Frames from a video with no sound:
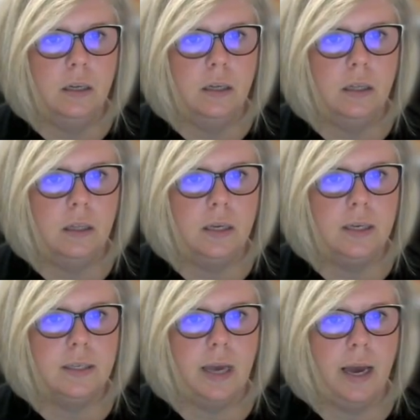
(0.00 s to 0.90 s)

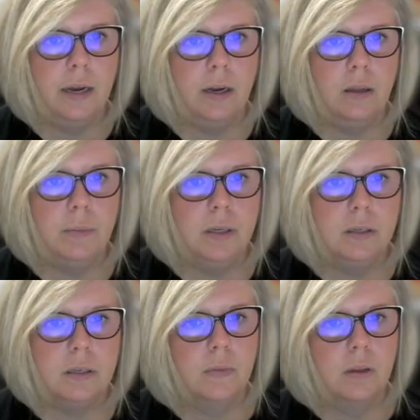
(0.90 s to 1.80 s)
these hat
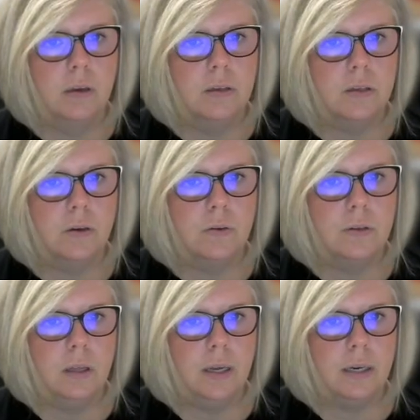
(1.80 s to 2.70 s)
elements. So
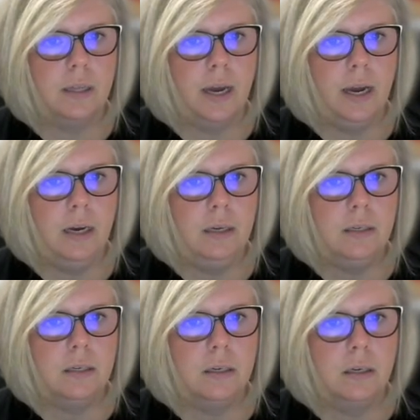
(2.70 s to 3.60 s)
select the
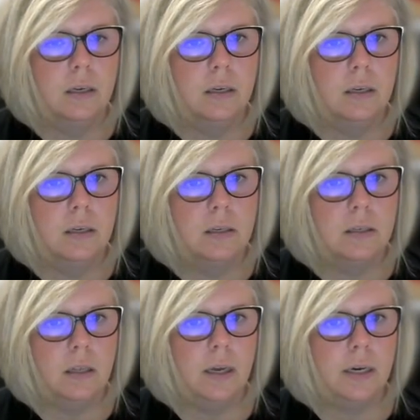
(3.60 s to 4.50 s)
hat,
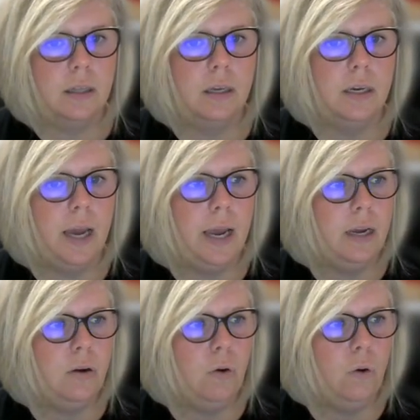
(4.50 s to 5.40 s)
select the
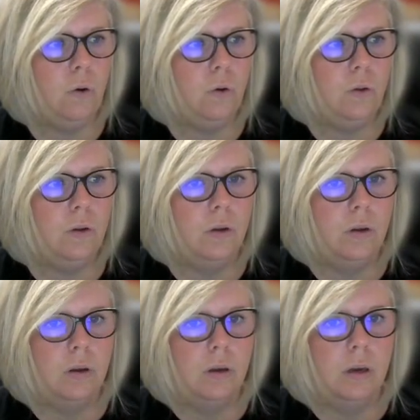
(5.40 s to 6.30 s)
hang hole,
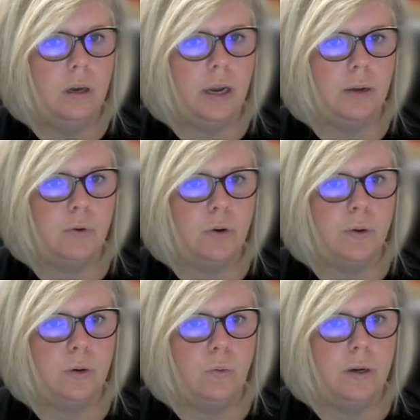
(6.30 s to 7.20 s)
And we're
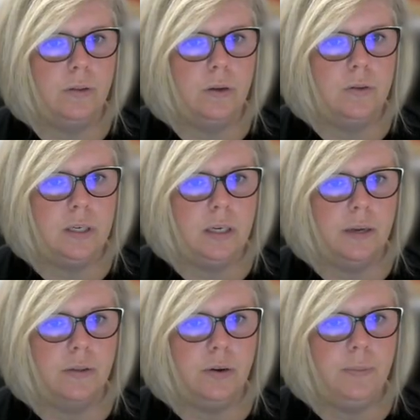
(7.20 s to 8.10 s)
going to weld those
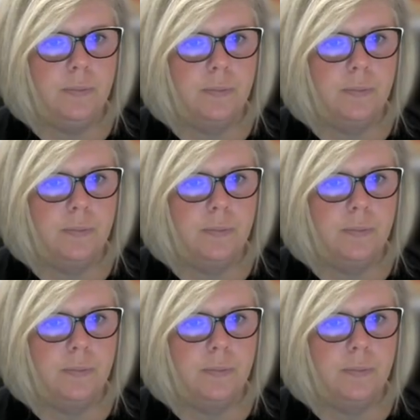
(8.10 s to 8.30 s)
together.